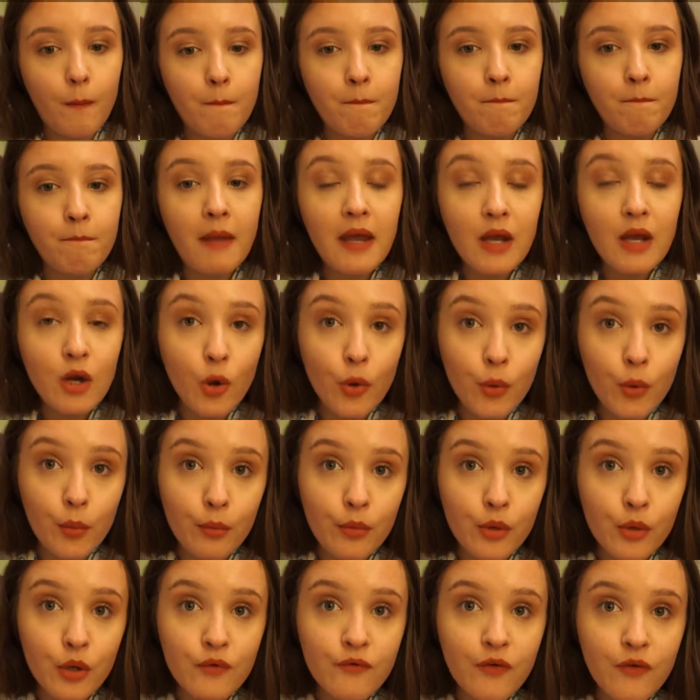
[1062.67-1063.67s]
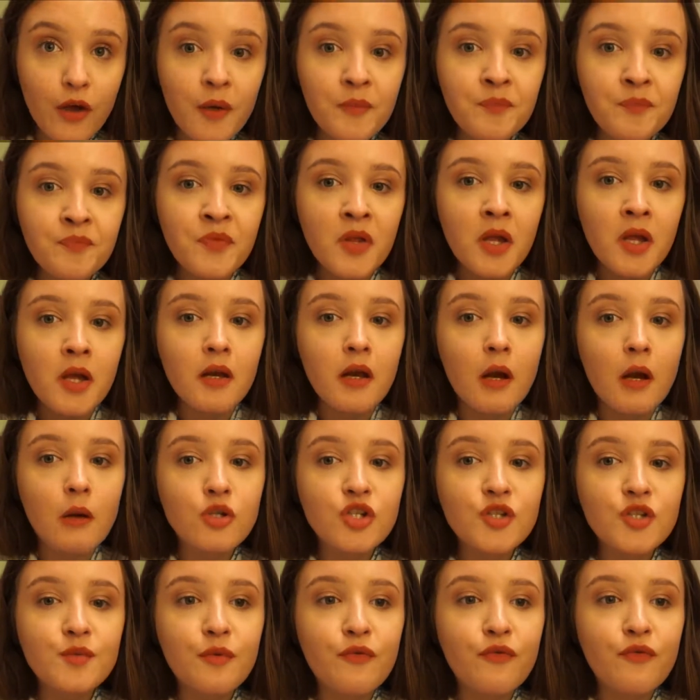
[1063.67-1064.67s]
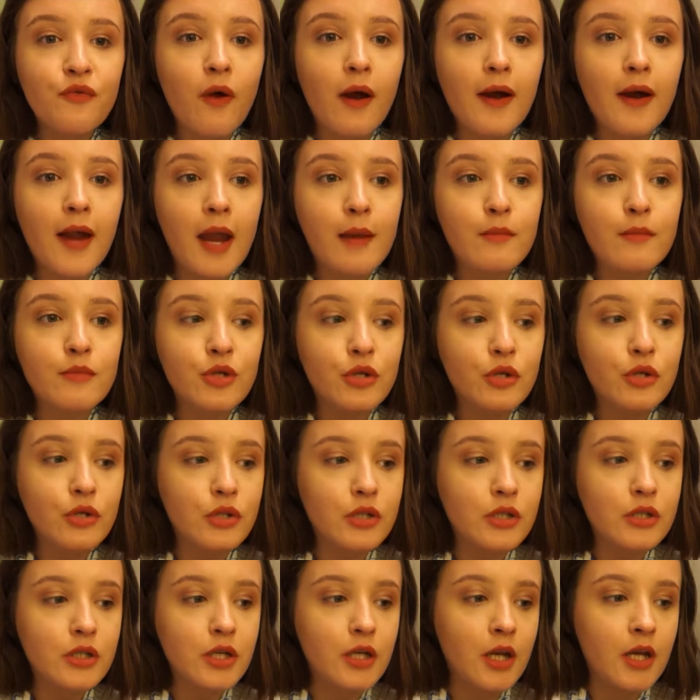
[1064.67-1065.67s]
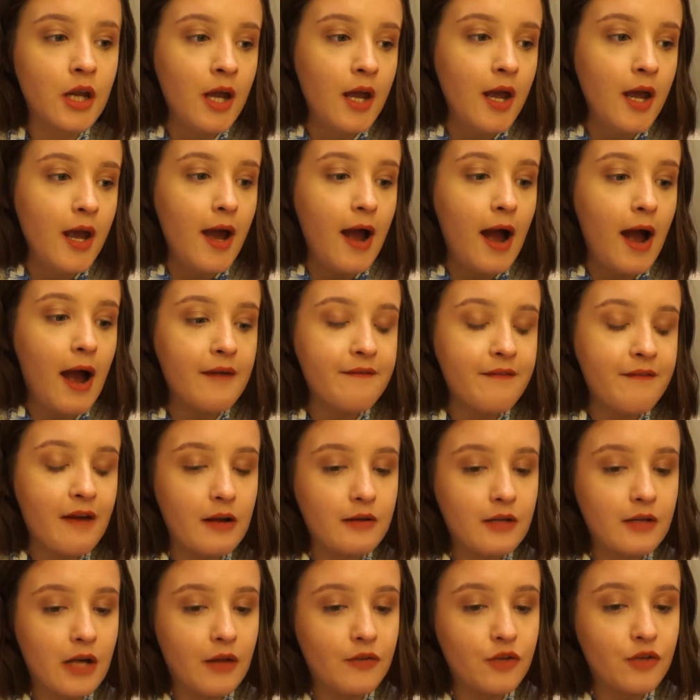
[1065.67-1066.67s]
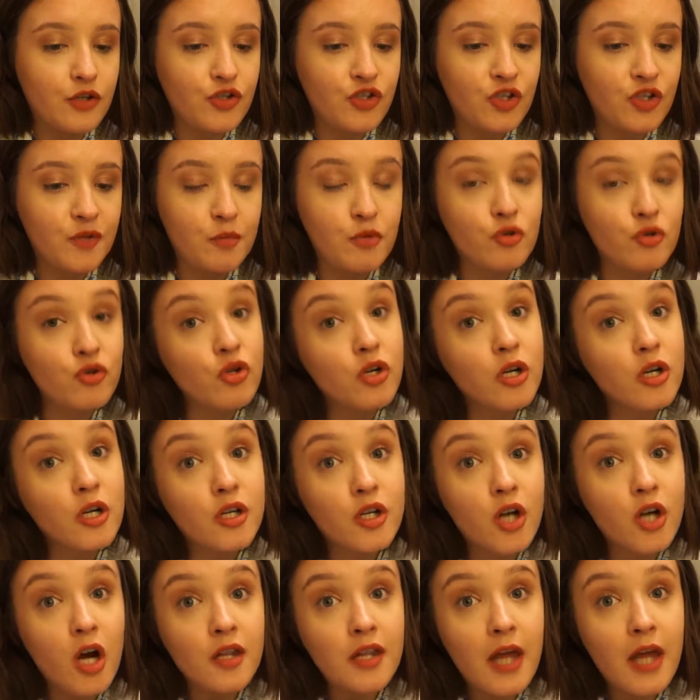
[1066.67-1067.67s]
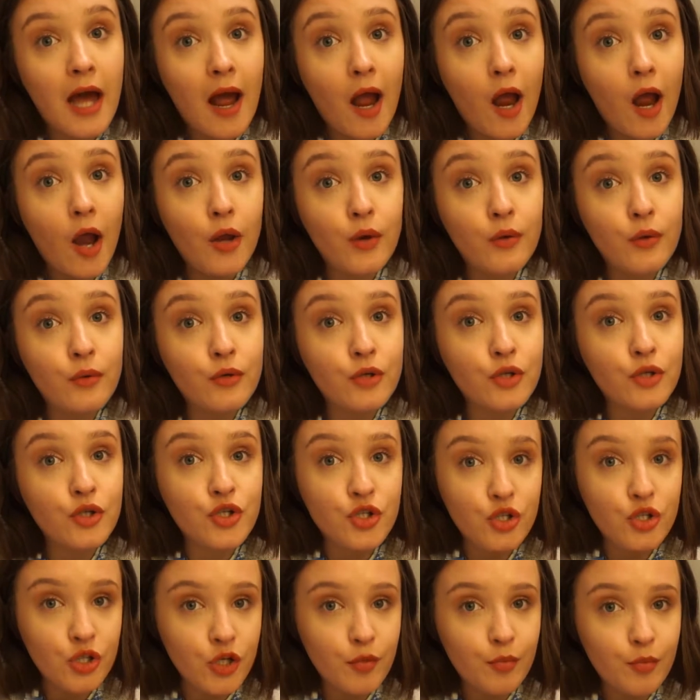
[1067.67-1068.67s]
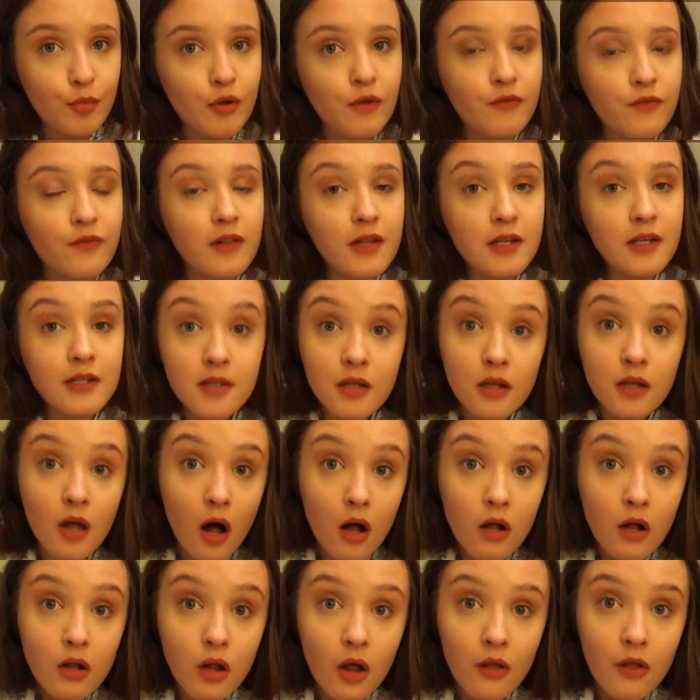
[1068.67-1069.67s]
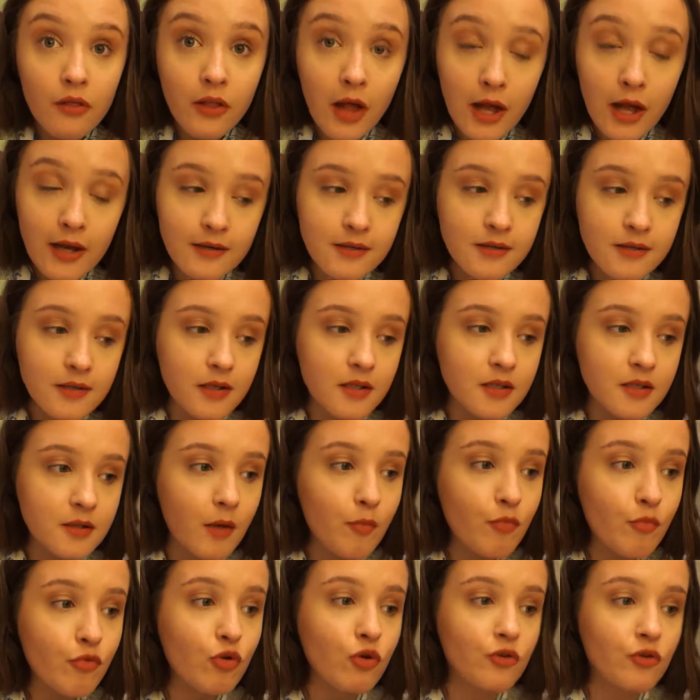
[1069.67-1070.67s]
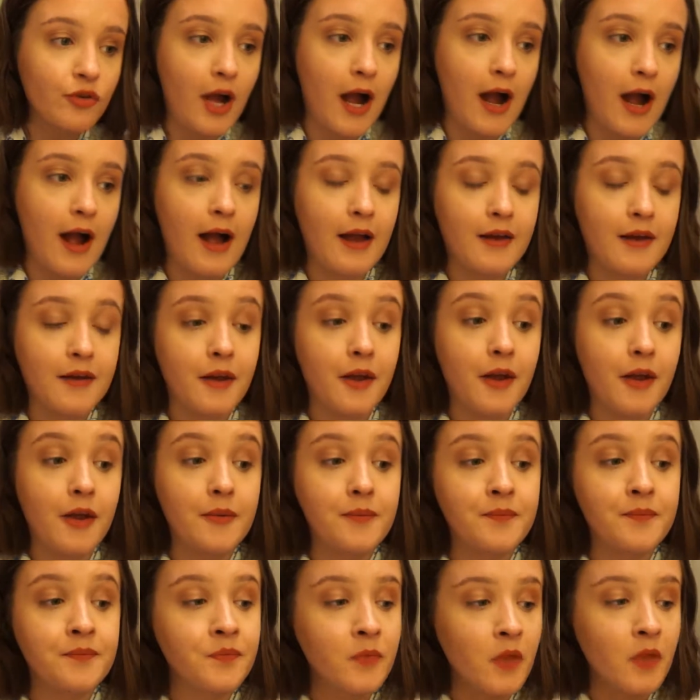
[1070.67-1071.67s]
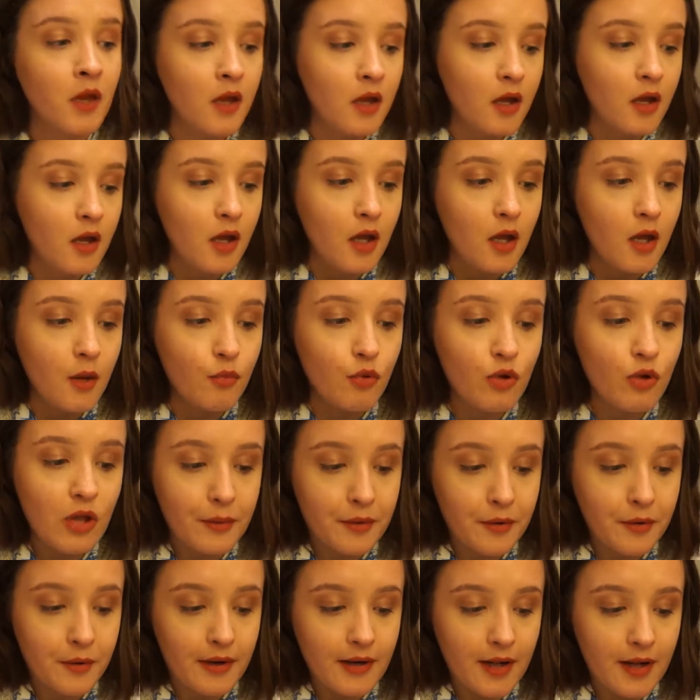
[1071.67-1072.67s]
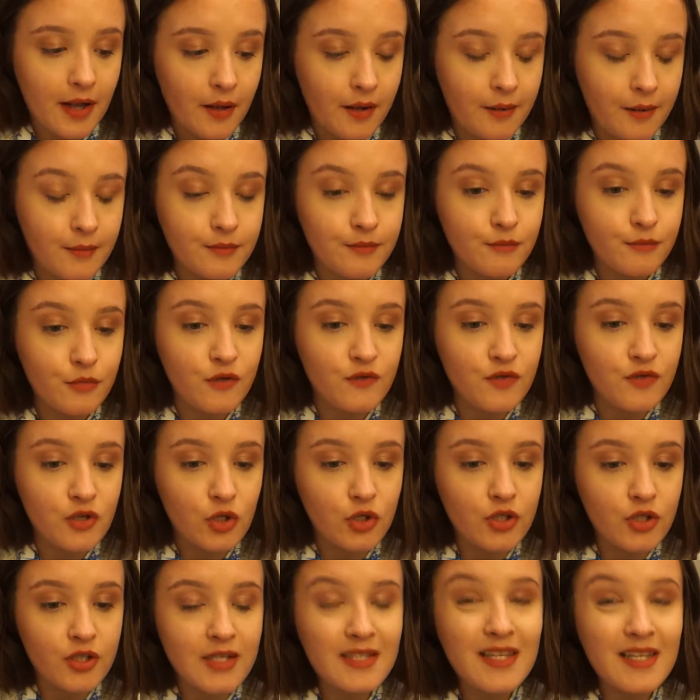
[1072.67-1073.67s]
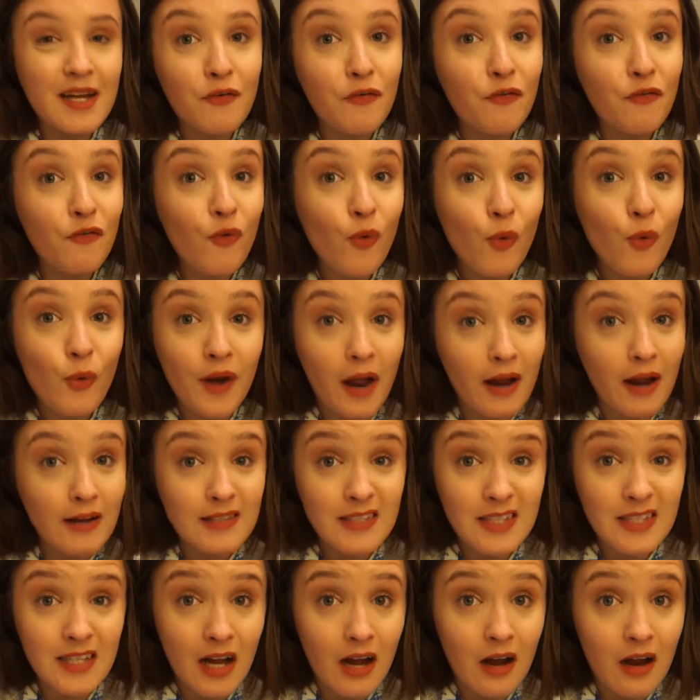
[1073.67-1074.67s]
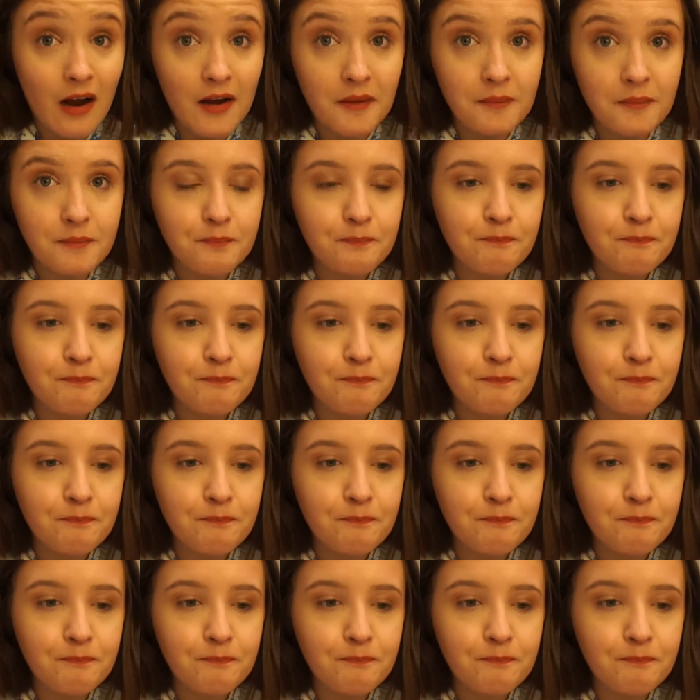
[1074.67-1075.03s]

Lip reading: makeup remover. Now, just before I came to London, I found out that Superdrug had got their own dupe of the Lizzo Hot Cloth Cleanser, so I brought that and when I moved to London. It's like £4.99.